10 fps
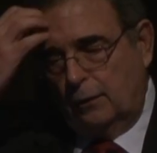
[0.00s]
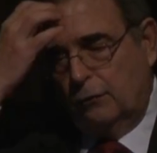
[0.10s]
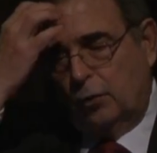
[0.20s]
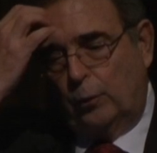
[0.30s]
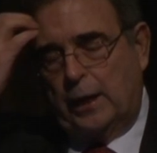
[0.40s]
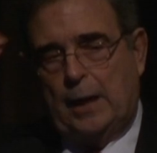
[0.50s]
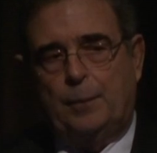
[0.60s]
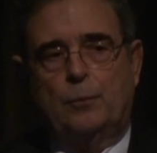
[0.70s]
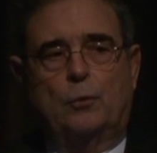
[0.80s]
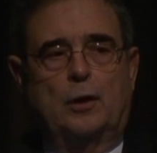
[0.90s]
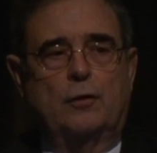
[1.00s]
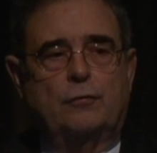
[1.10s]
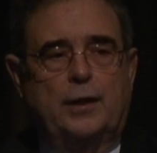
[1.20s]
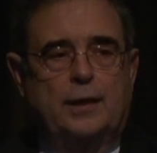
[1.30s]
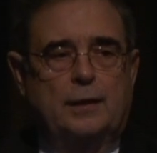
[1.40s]
So what happened
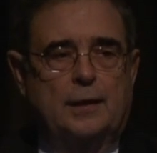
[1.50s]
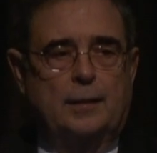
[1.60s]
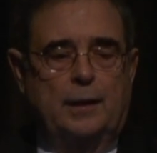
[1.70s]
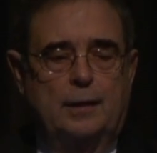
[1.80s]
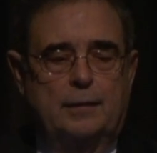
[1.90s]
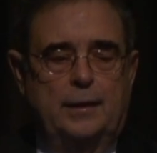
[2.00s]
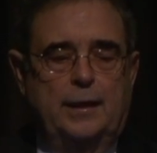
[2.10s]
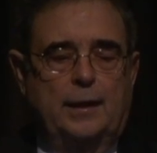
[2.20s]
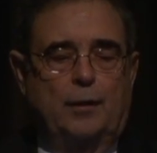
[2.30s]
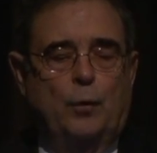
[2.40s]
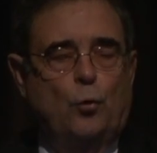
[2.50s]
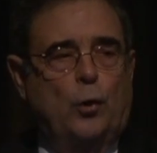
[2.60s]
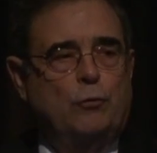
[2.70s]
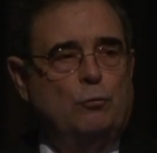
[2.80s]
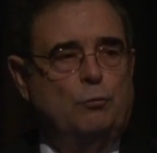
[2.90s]
was that a
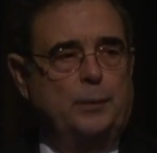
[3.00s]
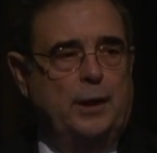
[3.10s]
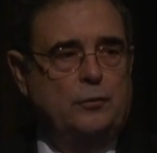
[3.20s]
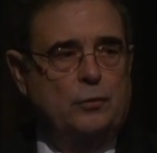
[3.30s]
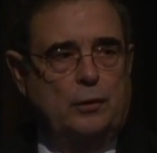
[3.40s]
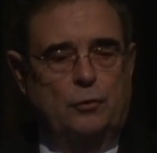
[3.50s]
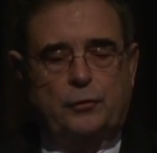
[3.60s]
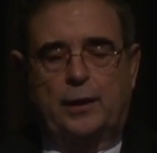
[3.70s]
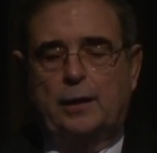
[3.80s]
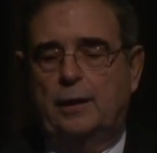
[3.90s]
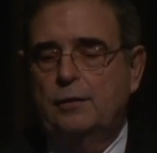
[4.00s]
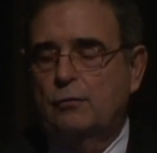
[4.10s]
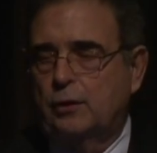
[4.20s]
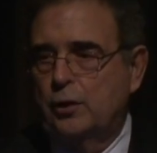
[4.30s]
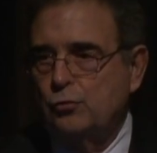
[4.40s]
request was made to the North Carolina
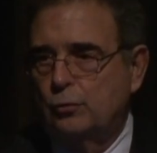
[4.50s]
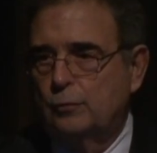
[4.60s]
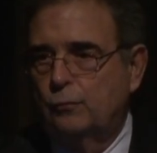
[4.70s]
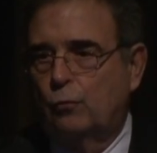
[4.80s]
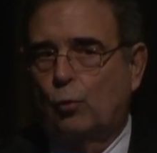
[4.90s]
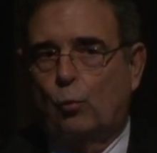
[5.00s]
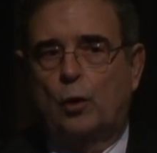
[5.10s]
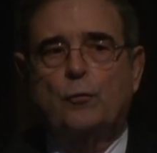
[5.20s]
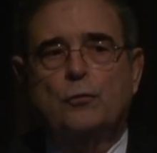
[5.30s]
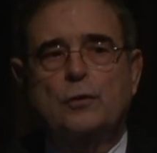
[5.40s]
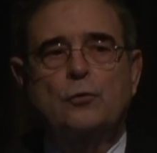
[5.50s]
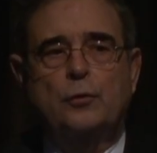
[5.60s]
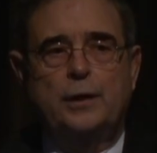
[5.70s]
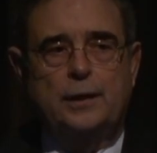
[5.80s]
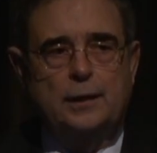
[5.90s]
legislature for workforce and
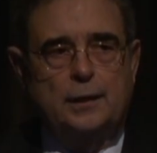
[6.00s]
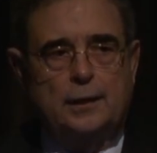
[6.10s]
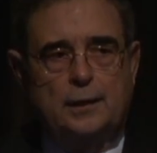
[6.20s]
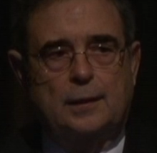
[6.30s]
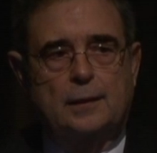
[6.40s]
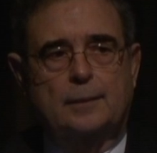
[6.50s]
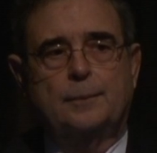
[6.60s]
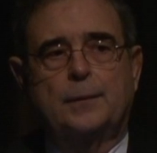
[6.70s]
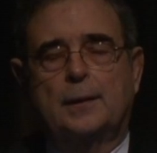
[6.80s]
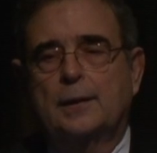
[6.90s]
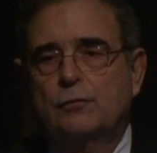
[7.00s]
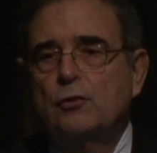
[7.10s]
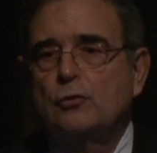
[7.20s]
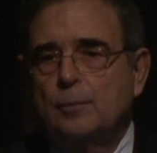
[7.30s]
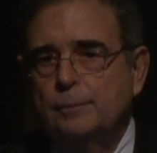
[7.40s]
training
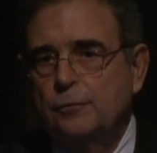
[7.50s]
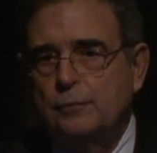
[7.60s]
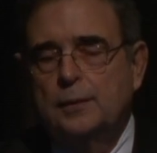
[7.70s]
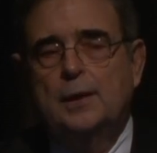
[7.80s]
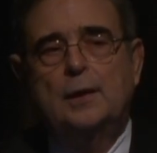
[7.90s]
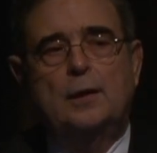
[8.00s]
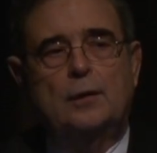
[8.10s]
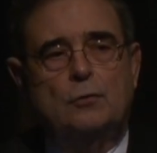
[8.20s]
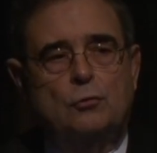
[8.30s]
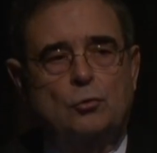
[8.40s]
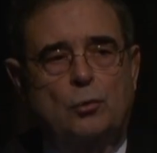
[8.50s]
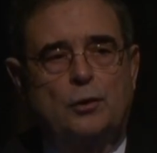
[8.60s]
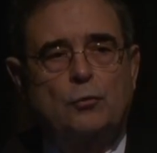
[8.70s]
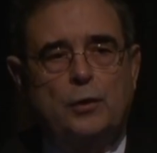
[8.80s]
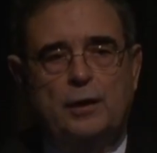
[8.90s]
systems to
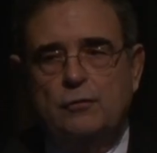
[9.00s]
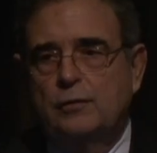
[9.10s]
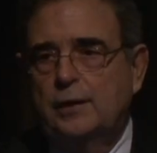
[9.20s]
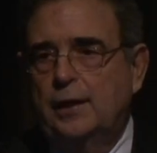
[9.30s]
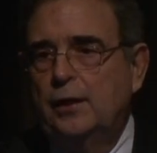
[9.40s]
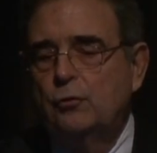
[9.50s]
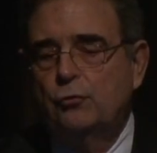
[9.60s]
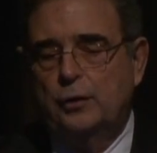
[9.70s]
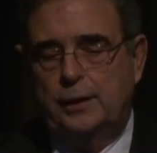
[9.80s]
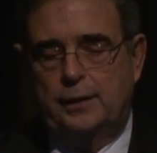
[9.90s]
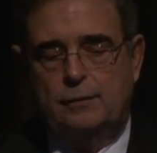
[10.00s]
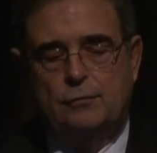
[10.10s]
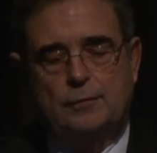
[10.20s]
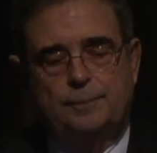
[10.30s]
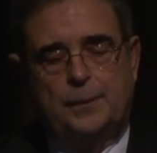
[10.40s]
address the industry needs.